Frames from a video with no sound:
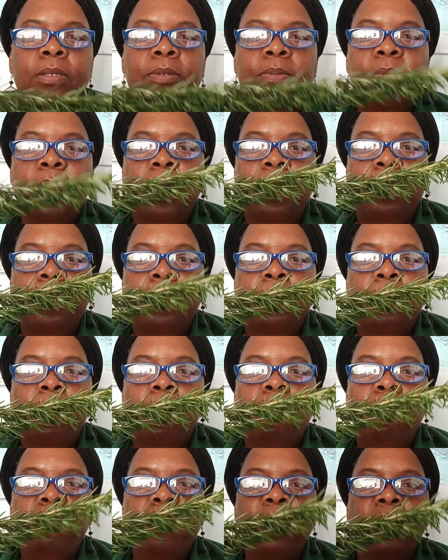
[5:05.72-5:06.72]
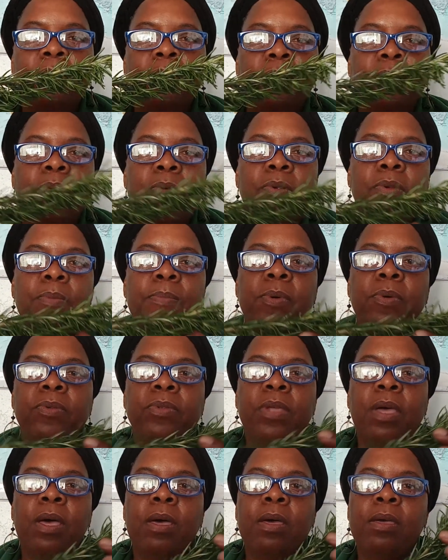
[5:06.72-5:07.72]
Okay, all praises go to the
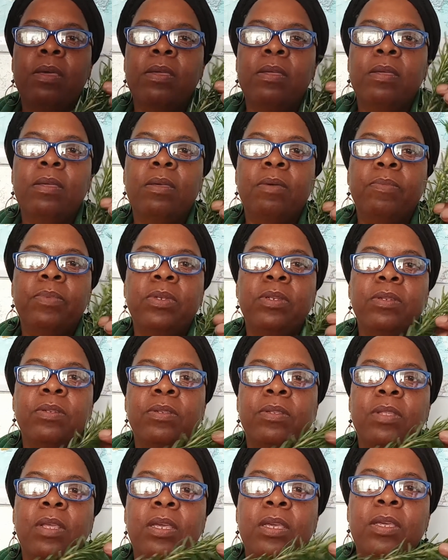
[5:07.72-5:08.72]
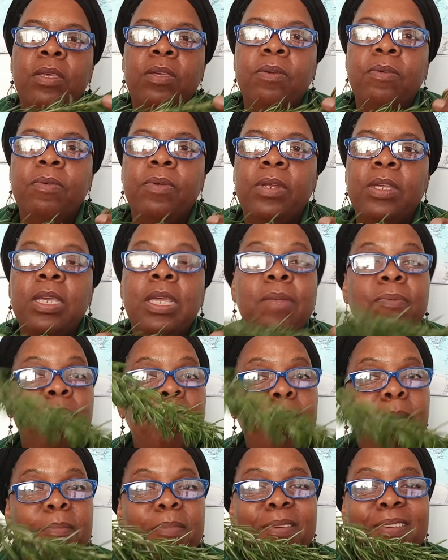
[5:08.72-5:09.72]
Most High, and we just thank you. And again,
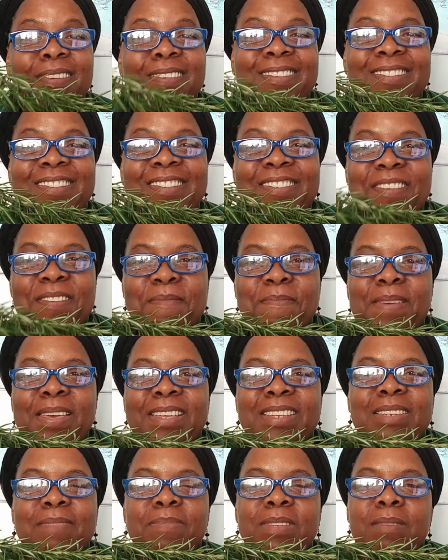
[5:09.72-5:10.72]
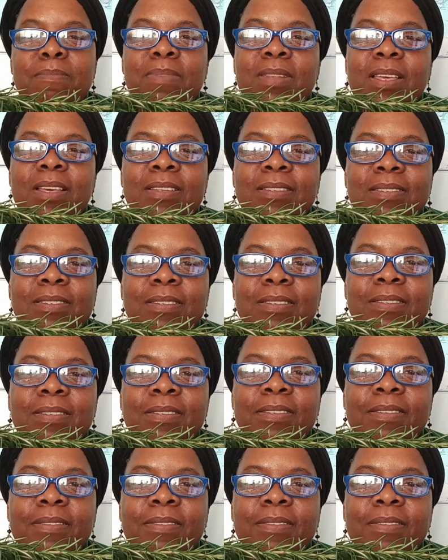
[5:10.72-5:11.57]
remember, do your best, be blessed,